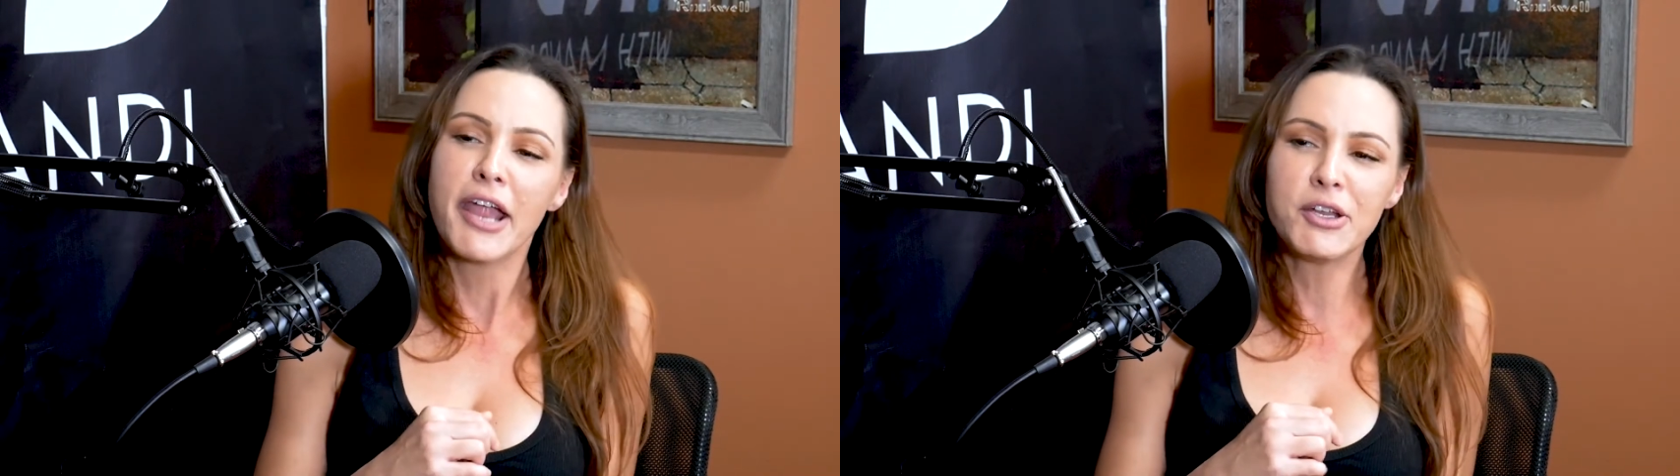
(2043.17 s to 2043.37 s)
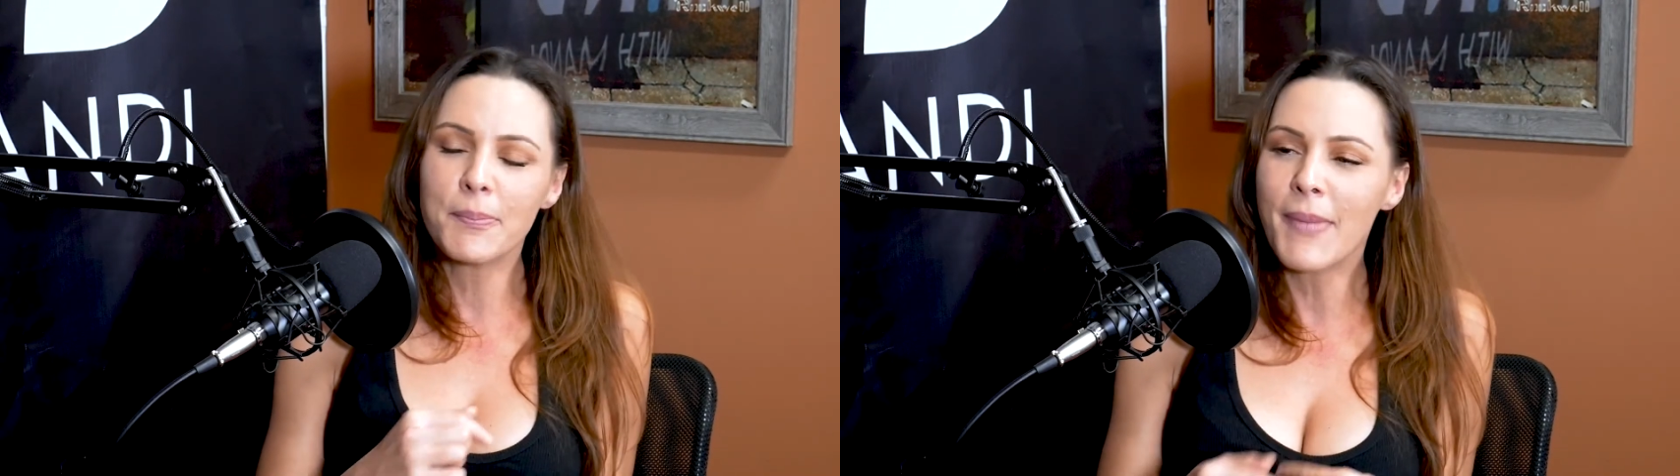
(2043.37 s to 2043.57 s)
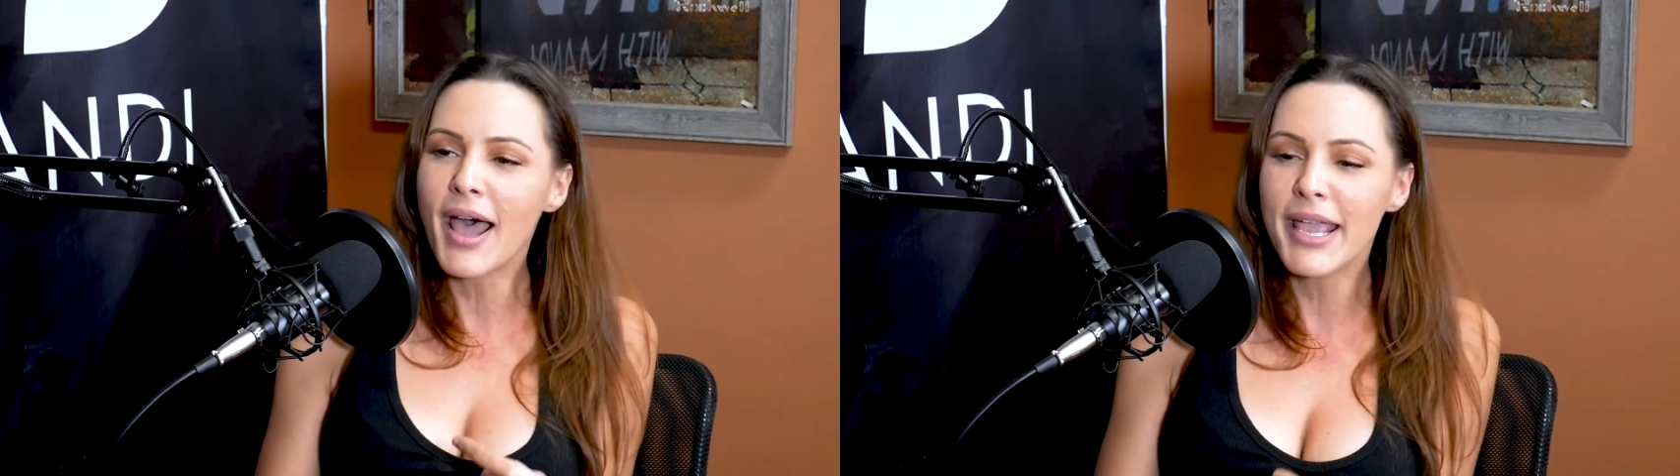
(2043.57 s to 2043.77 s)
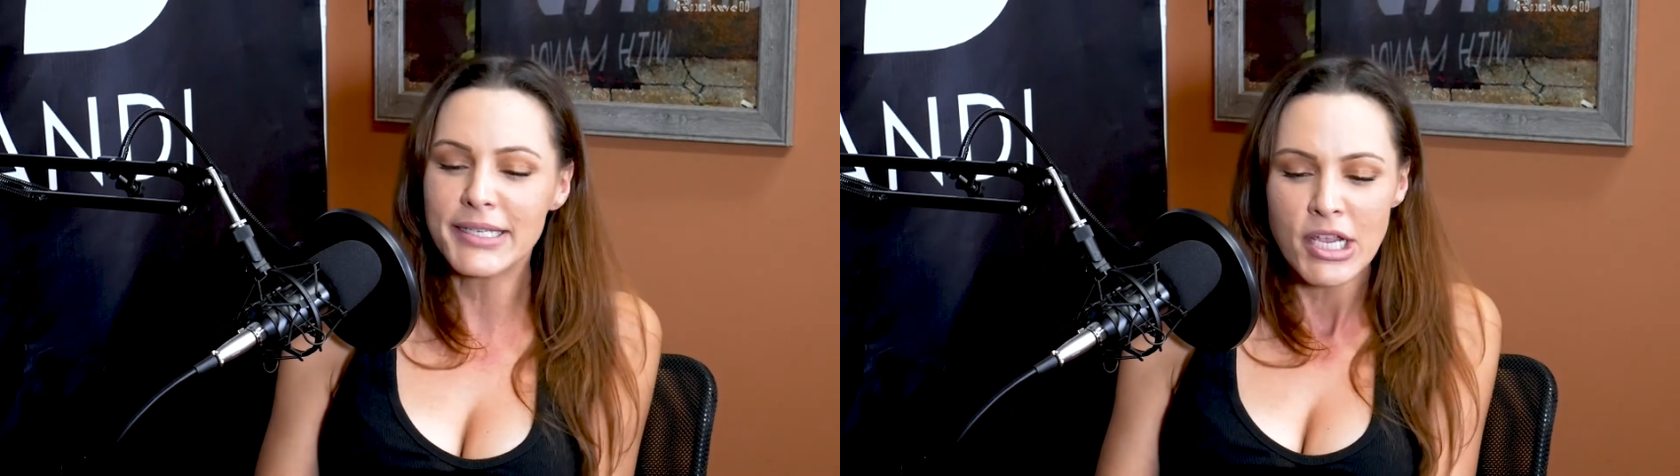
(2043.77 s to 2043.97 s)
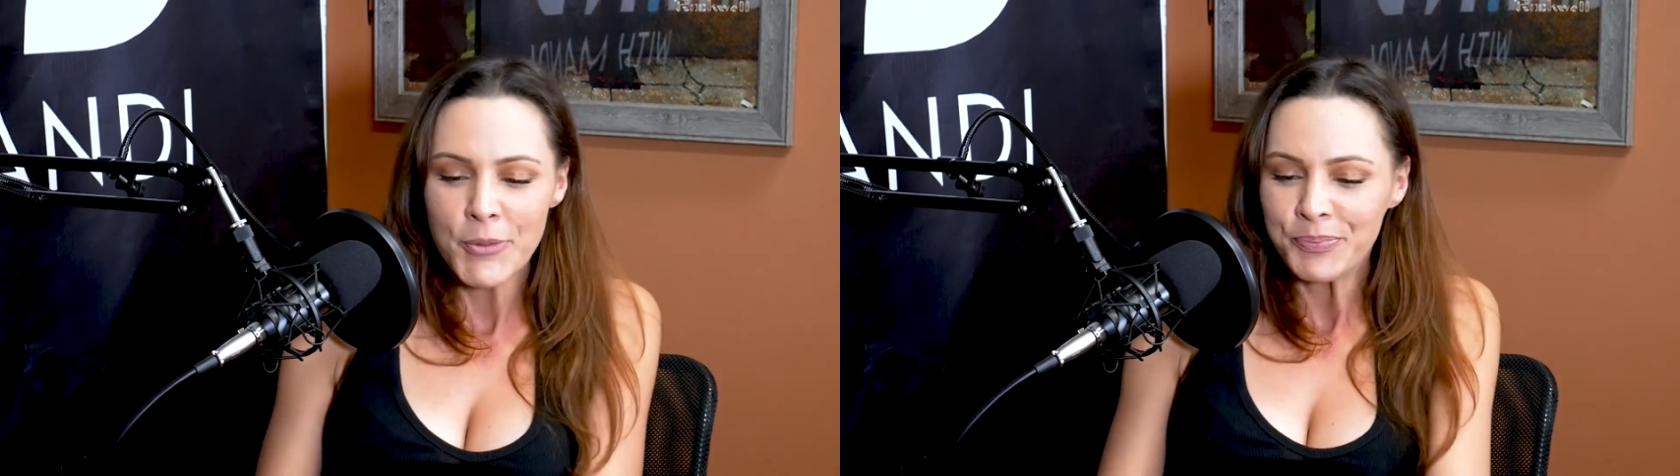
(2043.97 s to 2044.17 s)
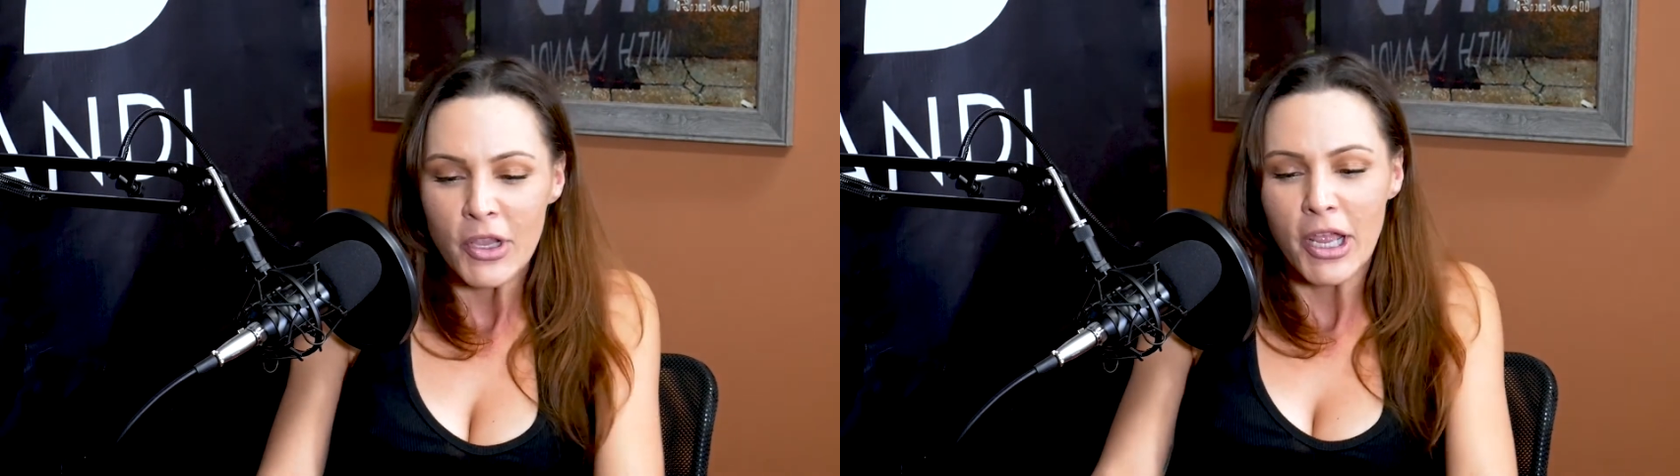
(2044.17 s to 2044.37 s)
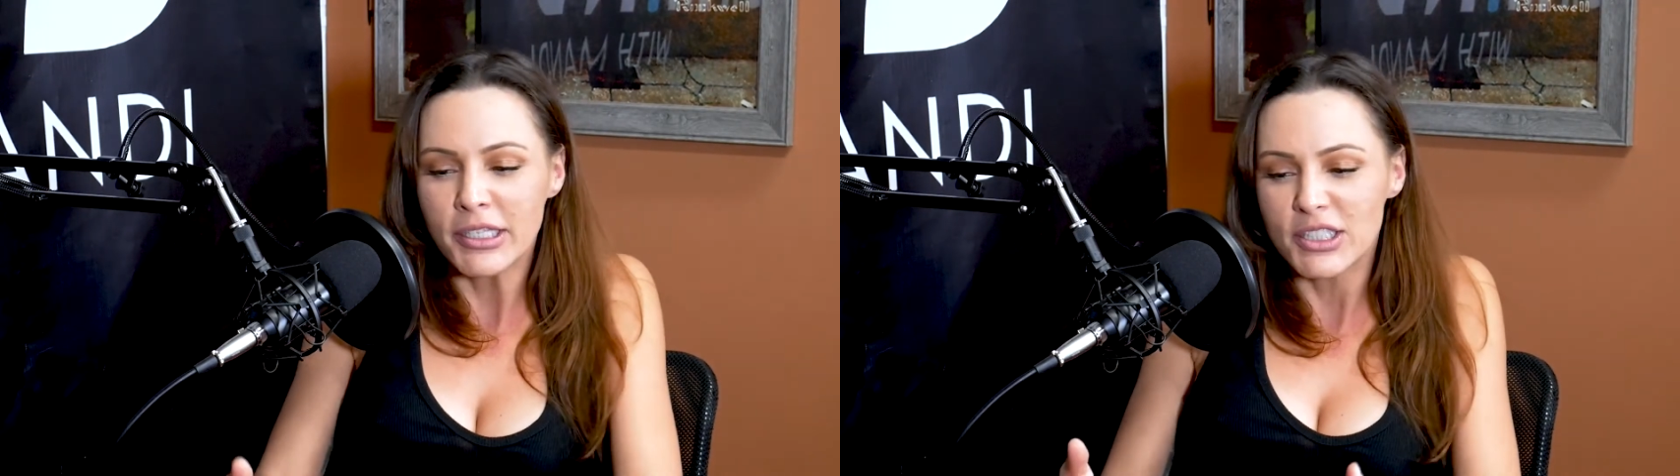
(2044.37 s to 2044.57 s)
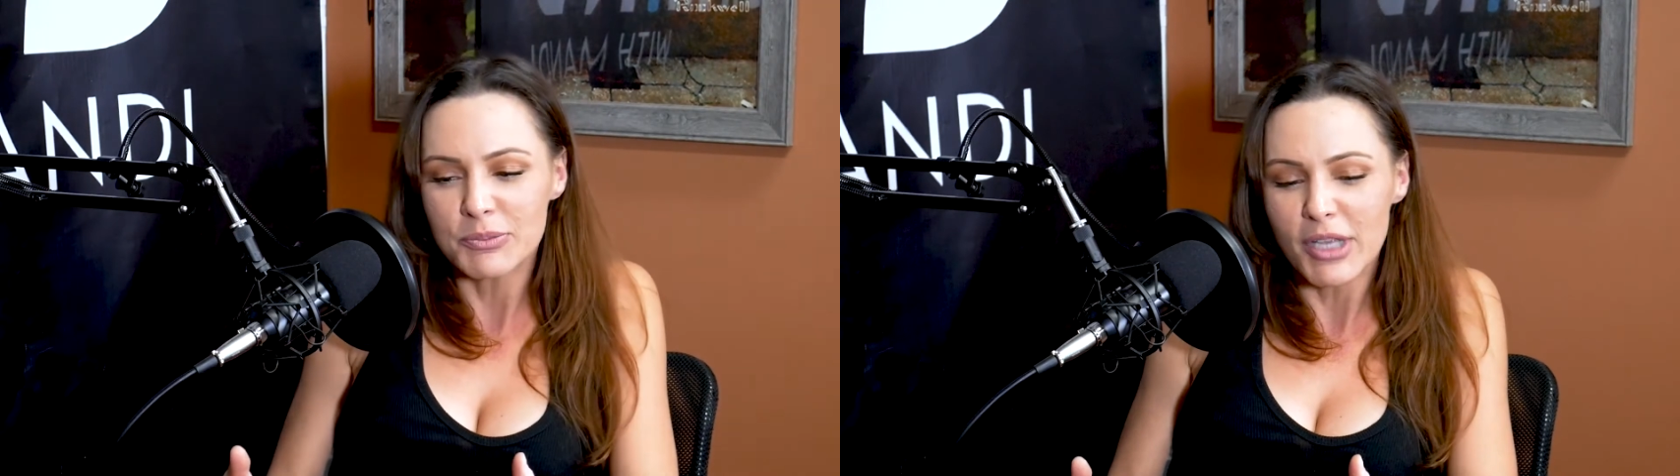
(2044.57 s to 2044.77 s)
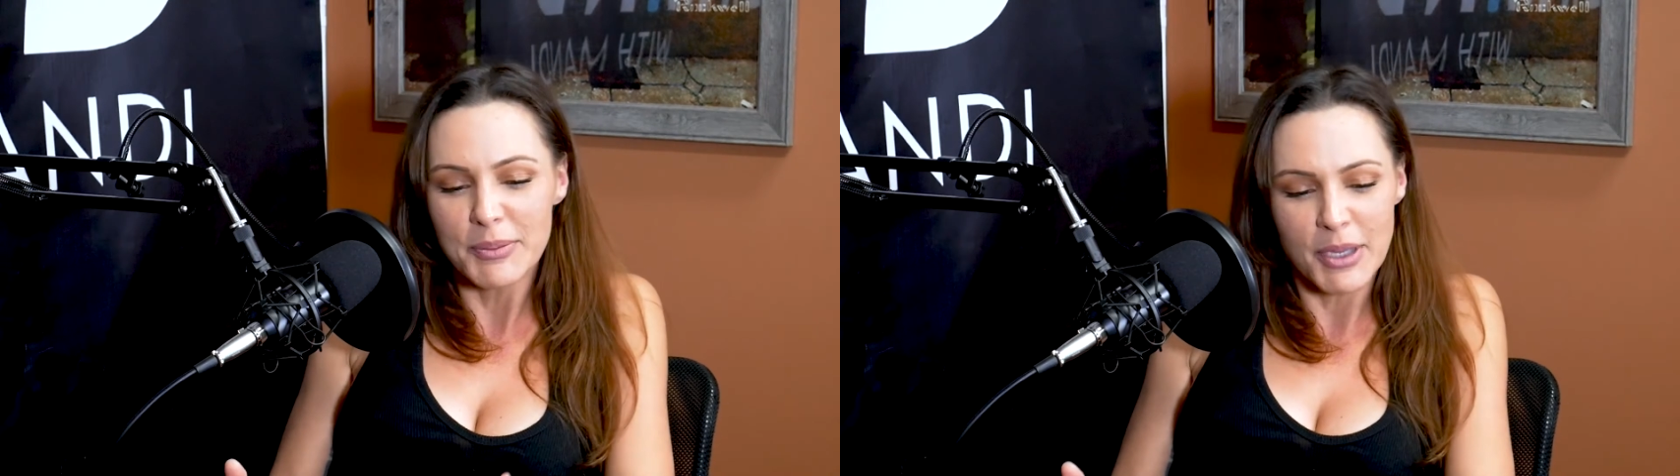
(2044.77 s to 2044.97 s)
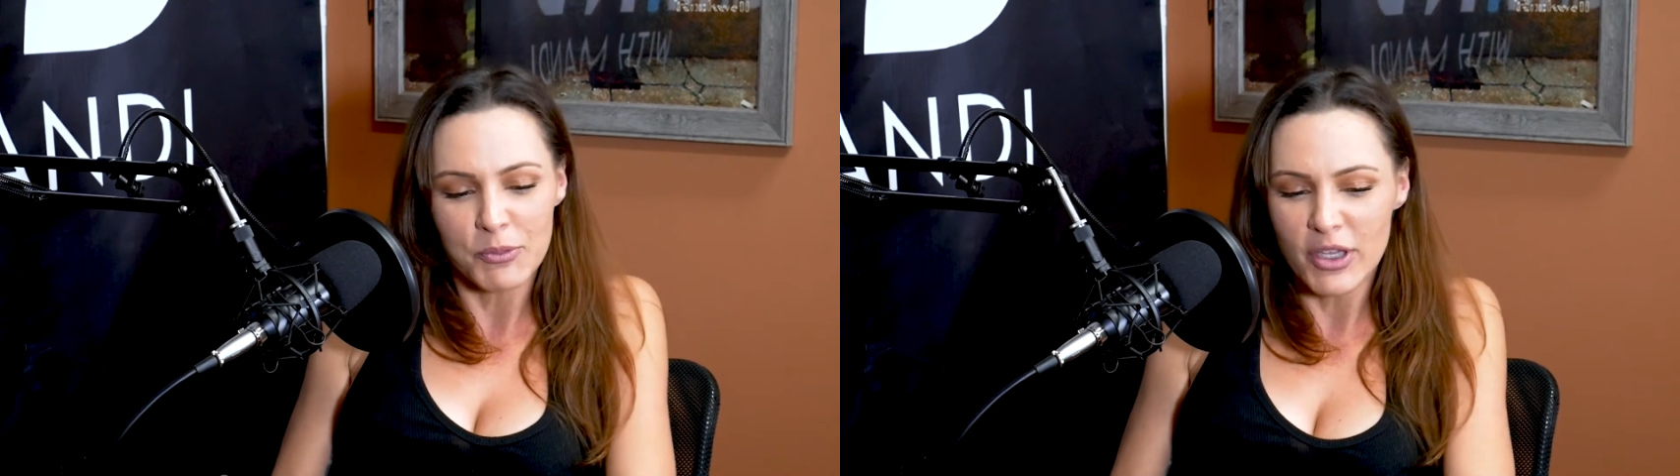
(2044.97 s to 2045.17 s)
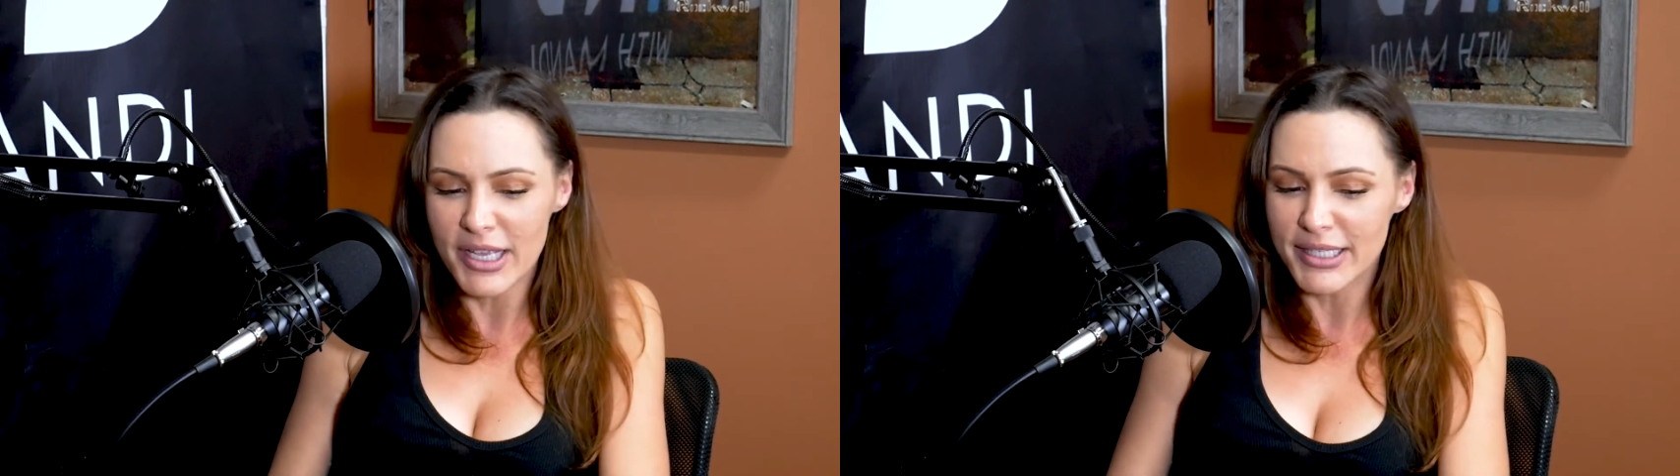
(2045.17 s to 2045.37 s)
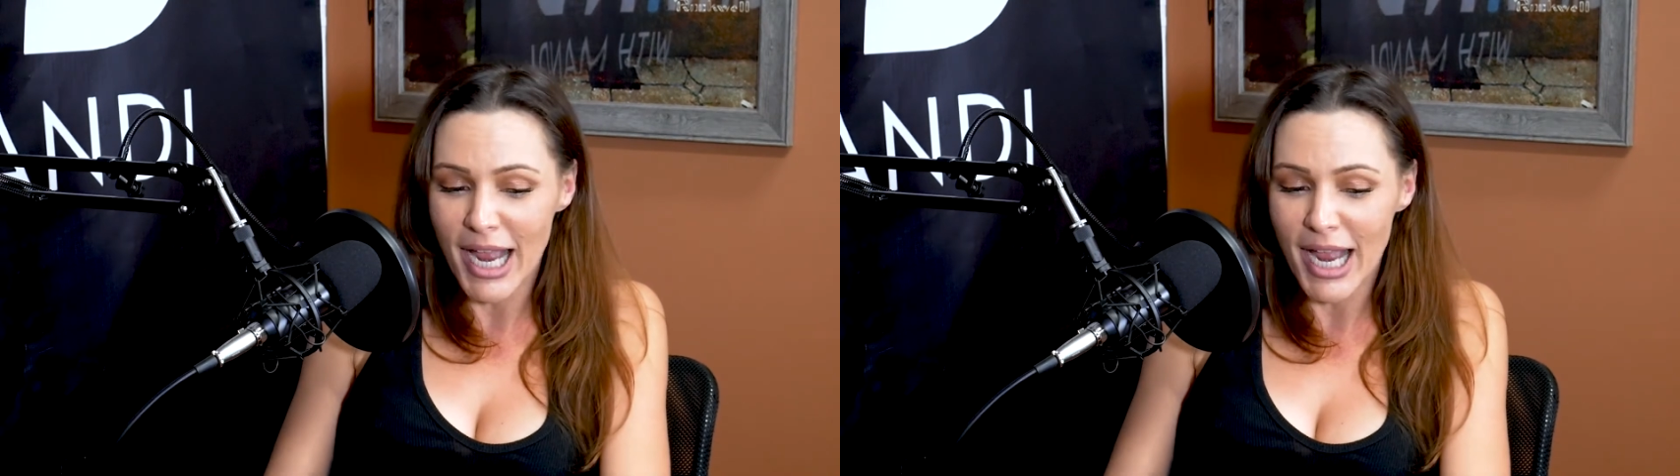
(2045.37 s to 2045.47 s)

And your mind, And sometimes I'm realizing